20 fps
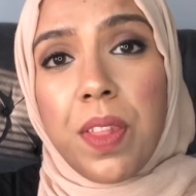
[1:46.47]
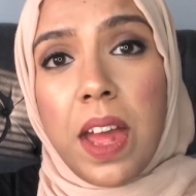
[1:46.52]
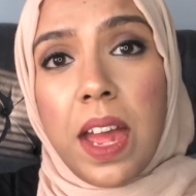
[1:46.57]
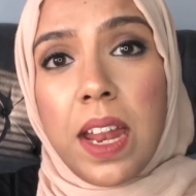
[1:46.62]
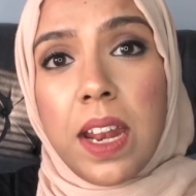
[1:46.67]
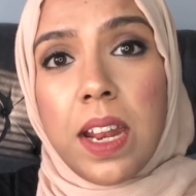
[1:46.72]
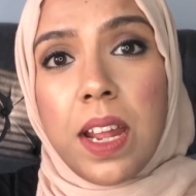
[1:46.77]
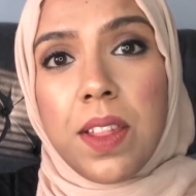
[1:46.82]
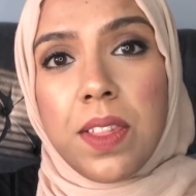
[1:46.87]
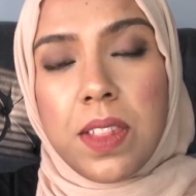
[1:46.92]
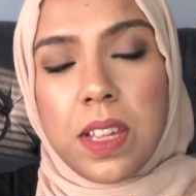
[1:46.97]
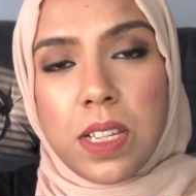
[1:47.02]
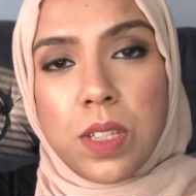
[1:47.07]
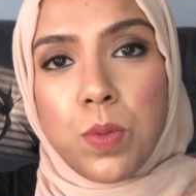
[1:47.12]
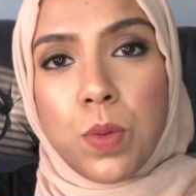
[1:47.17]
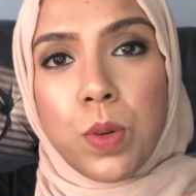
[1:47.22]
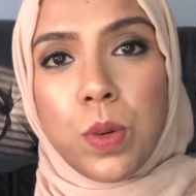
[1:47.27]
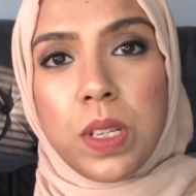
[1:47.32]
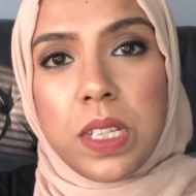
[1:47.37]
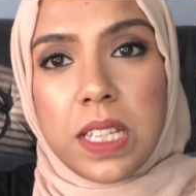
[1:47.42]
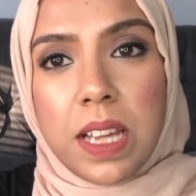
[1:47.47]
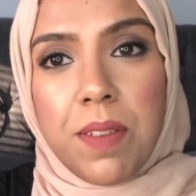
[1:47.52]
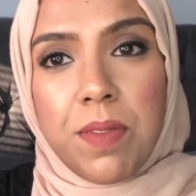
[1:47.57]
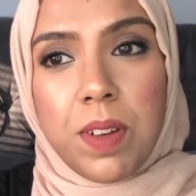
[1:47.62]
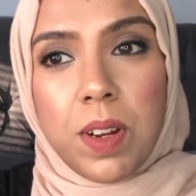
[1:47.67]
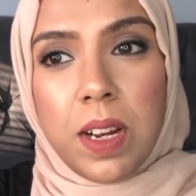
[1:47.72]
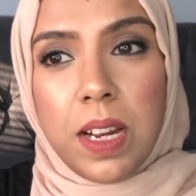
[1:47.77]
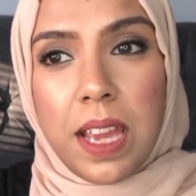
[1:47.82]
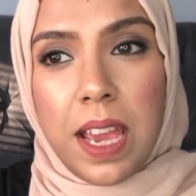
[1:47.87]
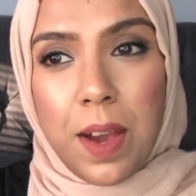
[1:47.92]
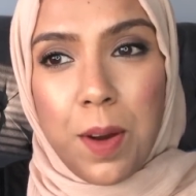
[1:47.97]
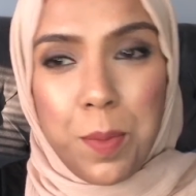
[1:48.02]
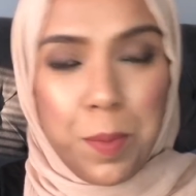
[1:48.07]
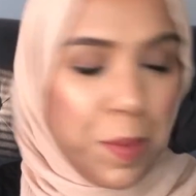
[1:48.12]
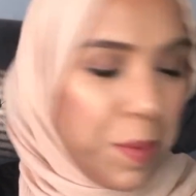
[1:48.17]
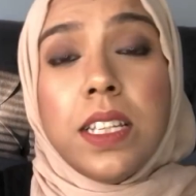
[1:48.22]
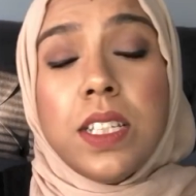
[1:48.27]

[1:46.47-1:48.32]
then this will definitely help.